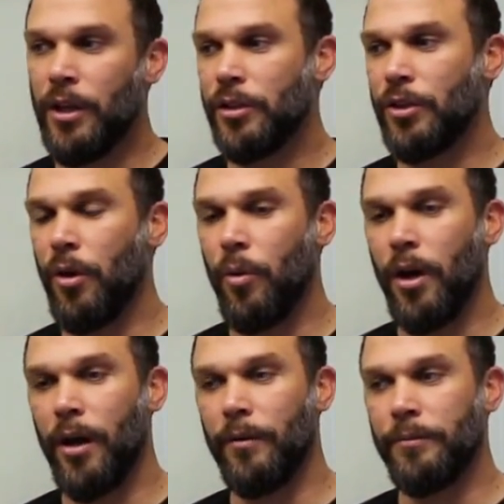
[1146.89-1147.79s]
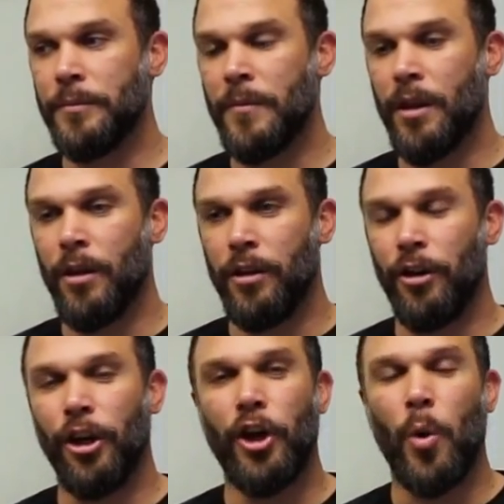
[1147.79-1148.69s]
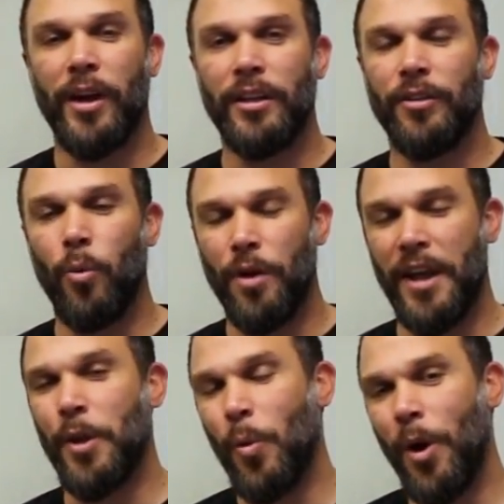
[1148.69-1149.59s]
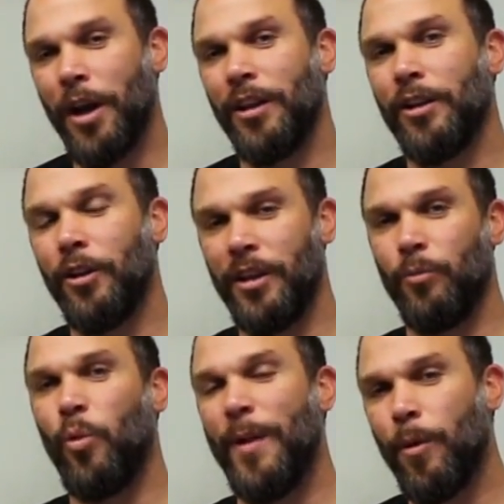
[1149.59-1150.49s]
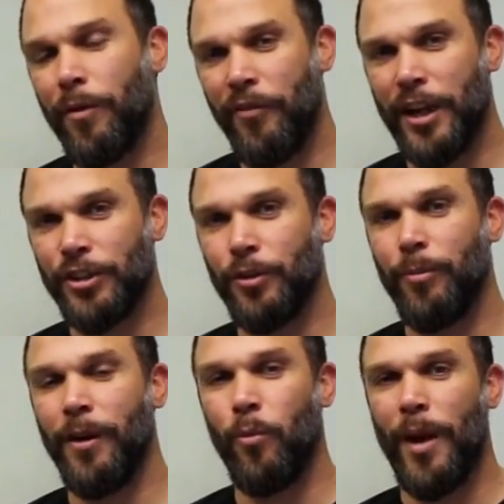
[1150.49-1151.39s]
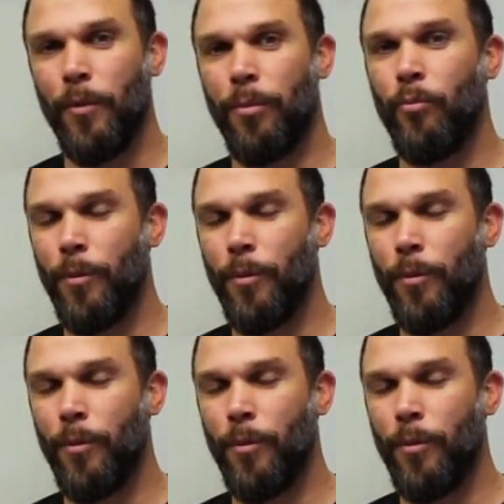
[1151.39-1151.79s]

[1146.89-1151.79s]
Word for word: So. Um, you're going to go into the one that you want, looking way more professional, being way more,